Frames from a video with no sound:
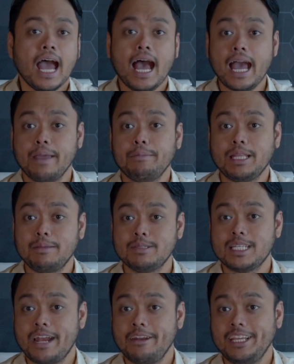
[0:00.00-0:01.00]
Hi, my name is
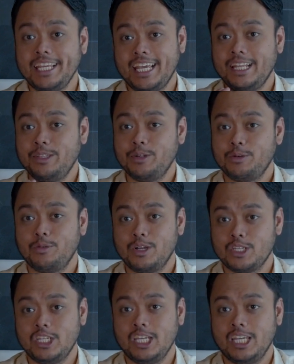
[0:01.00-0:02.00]
Larry and you're
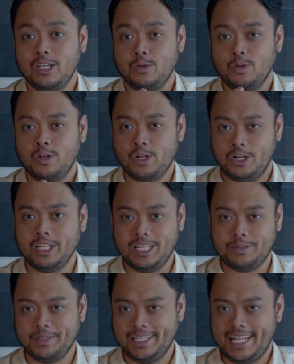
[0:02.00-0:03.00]
watching Learn
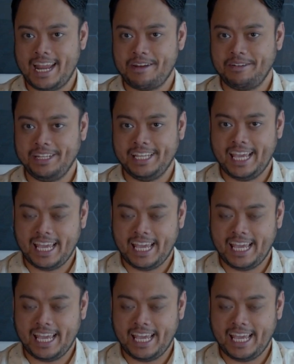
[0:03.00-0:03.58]
It with Larry,